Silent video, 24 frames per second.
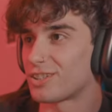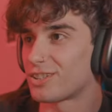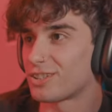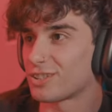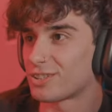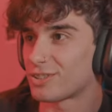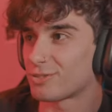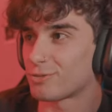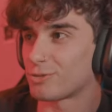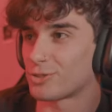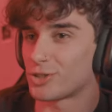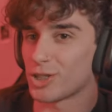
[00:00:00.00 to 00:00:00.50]

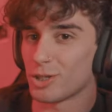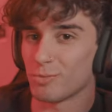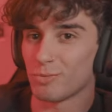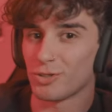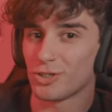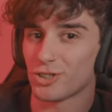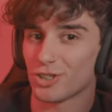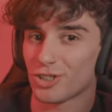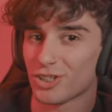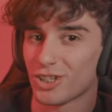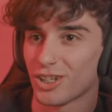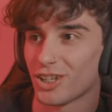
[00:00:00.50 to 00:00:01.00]
what Jaime just
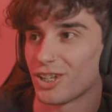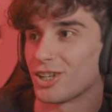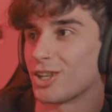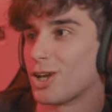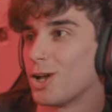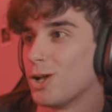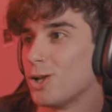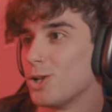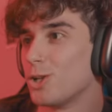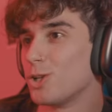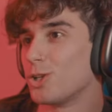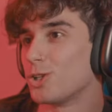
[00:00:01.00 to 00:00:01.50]
said.
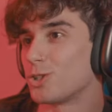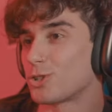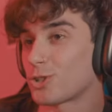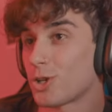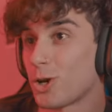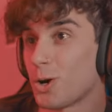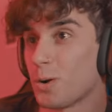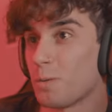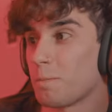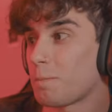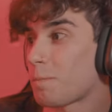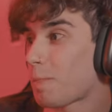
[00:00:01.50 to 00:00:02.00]

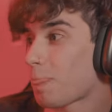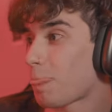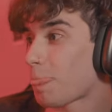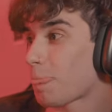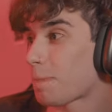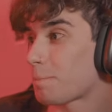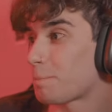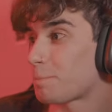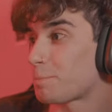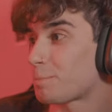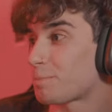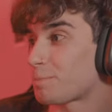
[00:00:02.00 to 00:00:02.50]
So,
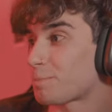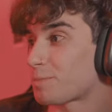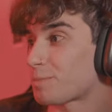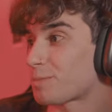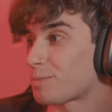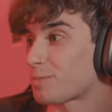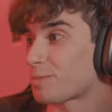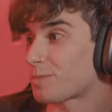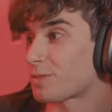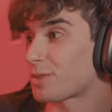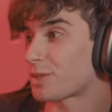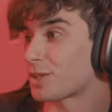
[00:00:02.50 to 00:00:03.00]

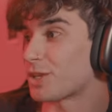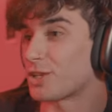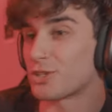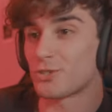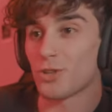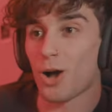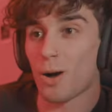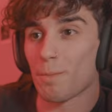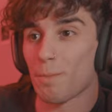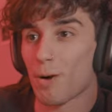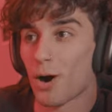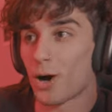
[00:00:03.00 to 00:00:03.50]
he's not
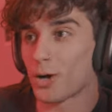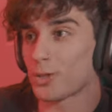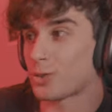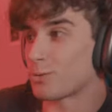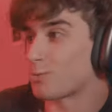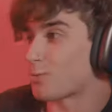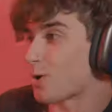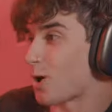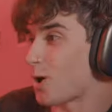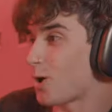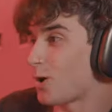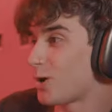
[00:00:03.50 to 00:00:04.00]
Pod the
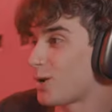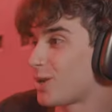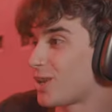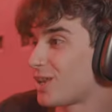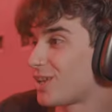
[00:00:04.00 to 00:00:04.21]
rod?